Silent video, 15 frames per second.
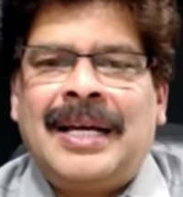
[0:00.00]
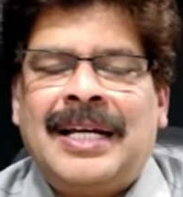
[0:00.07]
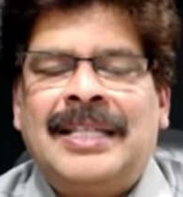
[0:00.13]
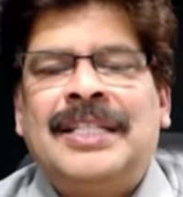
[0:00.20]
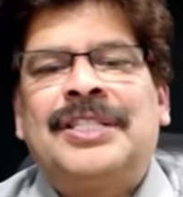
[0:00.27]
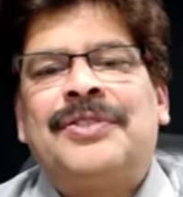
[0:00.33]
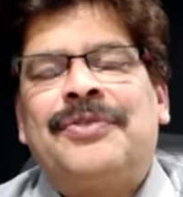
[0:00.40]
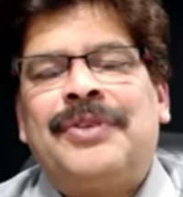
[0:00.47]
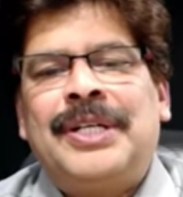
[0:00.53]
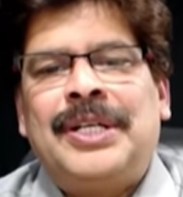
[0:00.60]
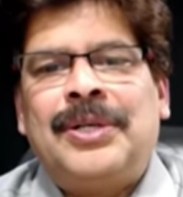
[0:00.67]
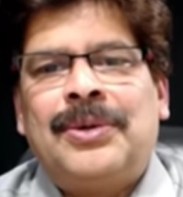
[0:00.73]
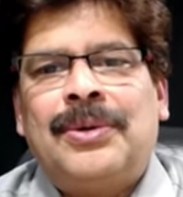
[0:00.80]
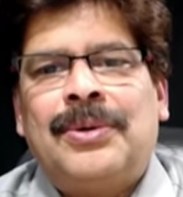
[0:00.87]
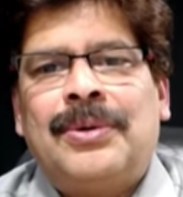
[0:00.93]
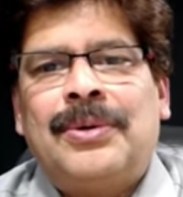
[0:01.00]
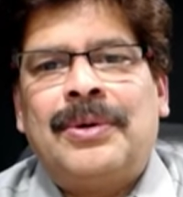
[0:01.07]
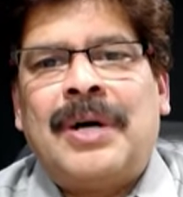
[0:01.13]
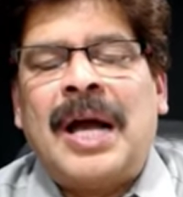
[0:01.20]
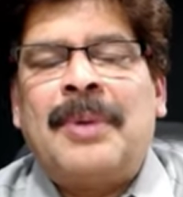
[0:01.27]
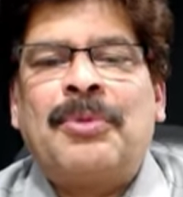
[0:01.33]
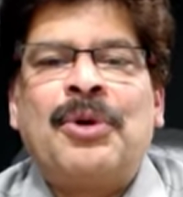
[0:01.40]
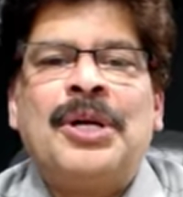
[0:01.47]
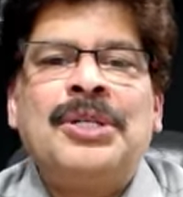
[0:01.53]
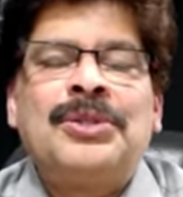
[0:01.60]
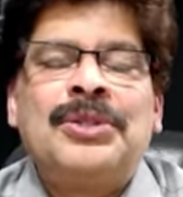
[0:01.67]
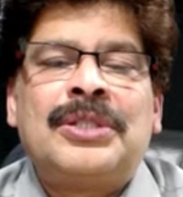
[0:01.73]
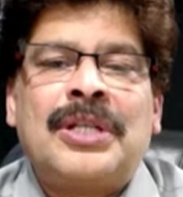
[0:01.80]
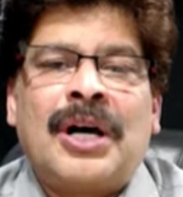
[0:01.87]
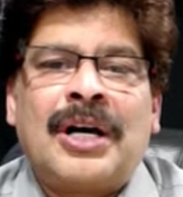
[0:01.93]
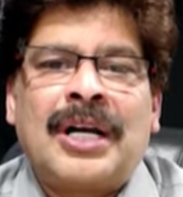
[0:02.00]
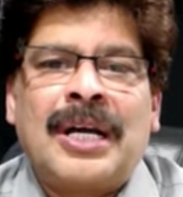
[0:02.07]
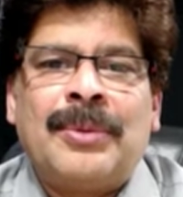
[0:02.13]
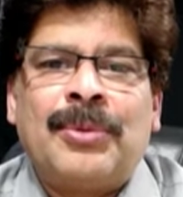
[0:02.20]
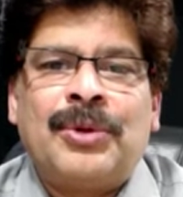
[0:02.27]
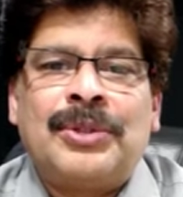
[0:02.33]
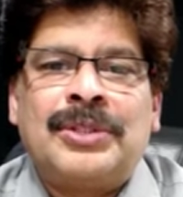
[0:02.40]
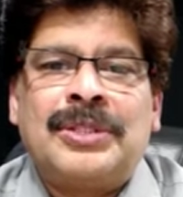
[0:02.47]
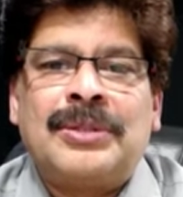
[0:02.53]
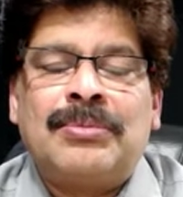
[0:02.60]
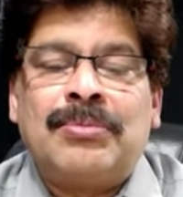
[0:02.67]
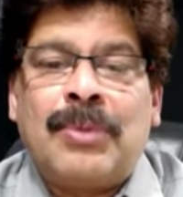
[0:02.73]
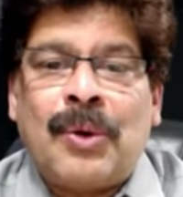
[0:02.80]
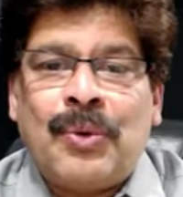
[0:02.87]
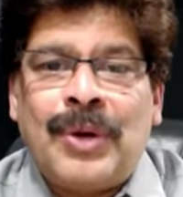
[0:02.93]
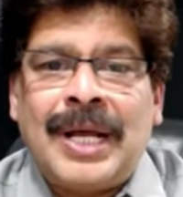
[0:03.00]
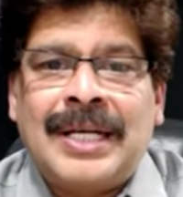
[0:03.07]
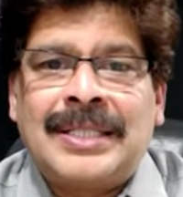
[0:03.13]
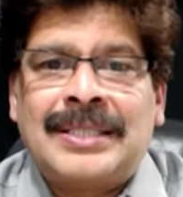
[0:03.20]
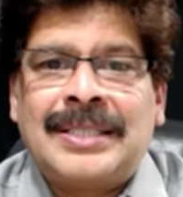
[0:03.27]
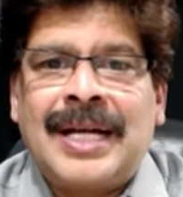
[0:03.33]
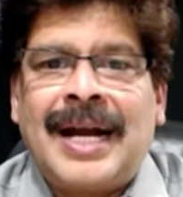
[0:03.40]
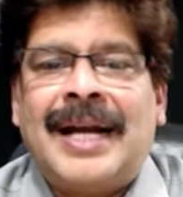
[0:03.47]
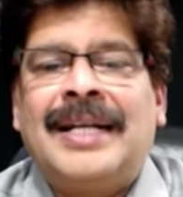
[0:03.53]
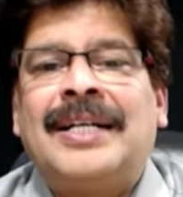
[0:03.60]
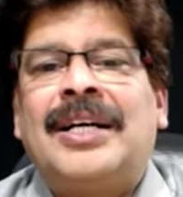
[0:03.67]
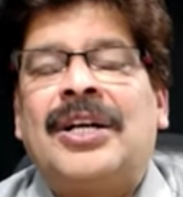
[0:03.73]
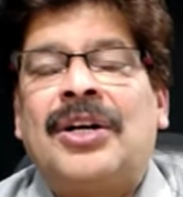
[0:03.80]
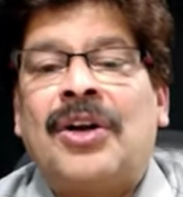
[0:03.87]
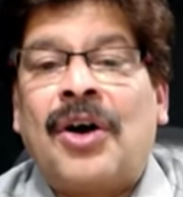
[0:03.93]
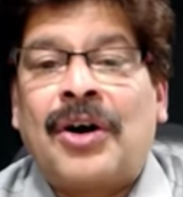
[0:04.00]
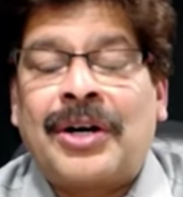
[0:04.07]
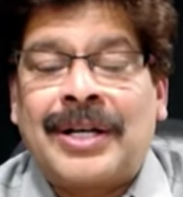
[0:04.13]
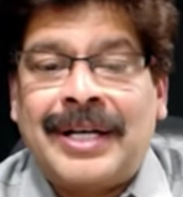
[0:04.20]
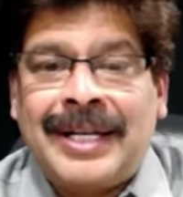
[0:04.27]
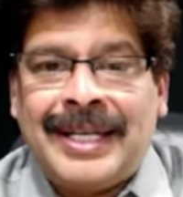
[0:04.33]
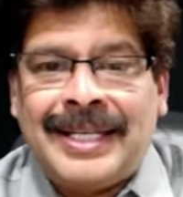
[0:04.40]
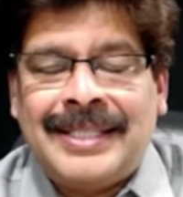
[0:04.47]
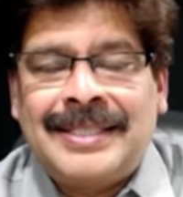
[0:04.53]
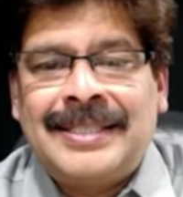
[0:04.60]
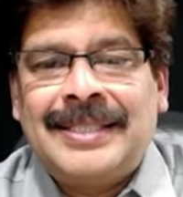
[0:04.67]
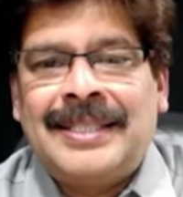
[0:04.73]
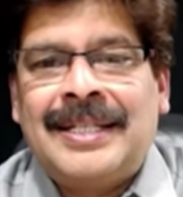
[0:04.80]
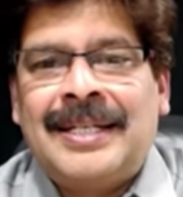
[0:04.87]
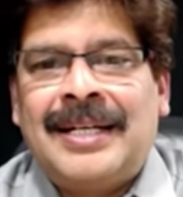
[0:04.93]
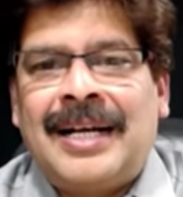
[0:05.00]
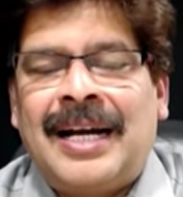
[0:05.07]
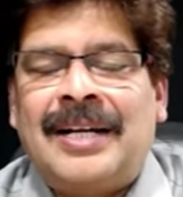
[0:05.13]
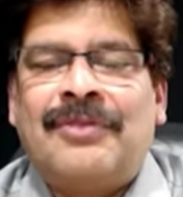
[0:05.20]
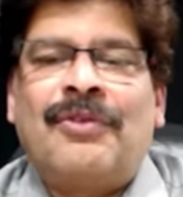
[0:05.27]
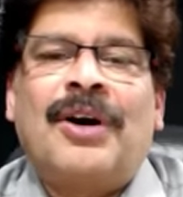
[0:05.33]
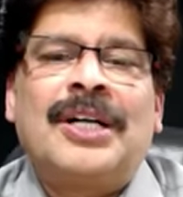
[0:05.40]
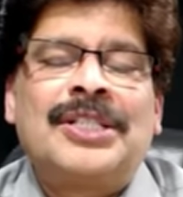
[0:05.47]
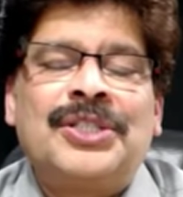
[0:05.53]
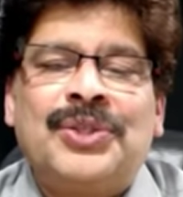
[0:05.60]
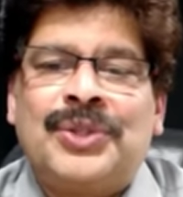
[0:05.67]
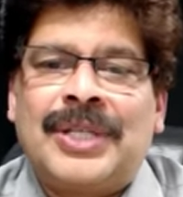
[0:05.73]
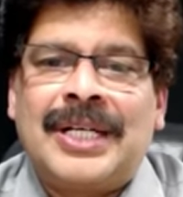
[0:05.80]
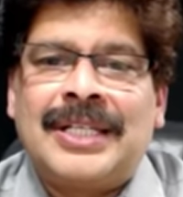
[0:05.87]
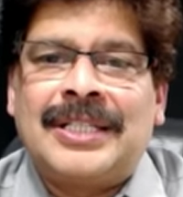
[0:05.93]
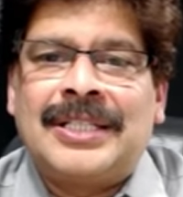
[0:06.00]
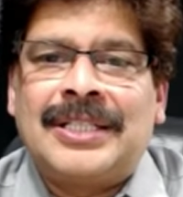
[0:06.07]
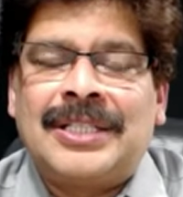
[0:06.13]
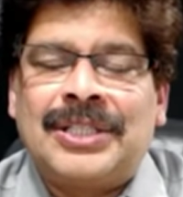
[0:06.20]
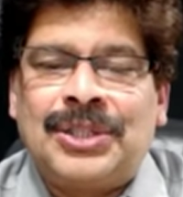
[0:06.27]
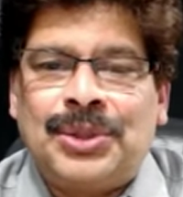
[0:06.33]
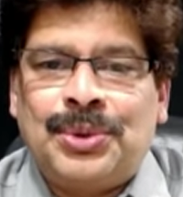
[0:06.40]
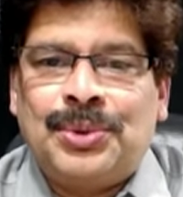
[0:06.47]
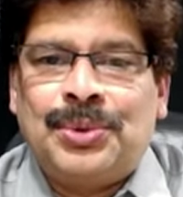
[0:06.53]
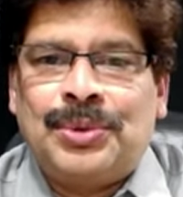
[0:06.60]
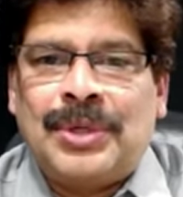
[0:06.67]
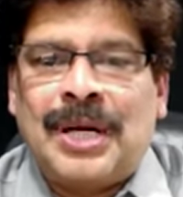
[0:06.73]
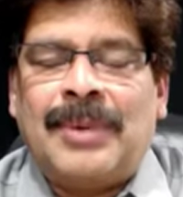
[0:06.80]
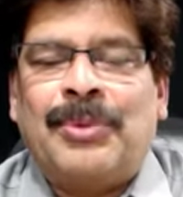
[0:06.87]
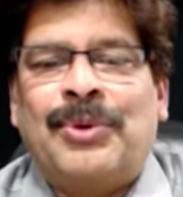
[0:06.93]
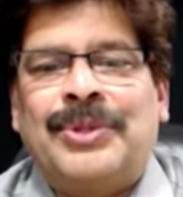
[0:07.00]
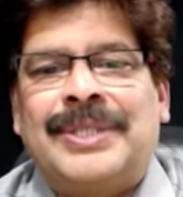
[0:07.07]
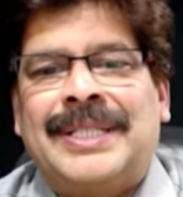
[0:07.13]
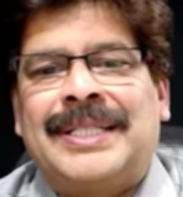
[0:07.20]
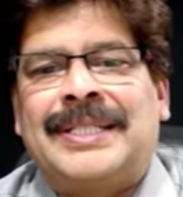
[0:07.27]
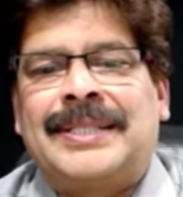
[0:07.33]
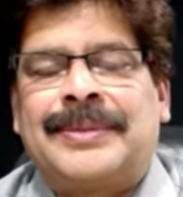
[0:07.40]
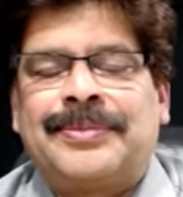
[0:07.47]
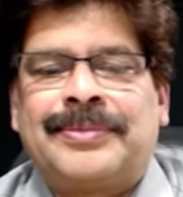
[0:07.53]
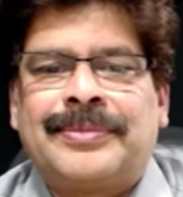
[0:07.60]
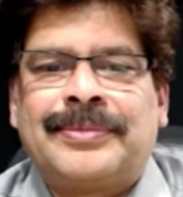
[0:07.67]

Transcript: In this video, I am going to talk about bow legs and knock knees and what you can do about this.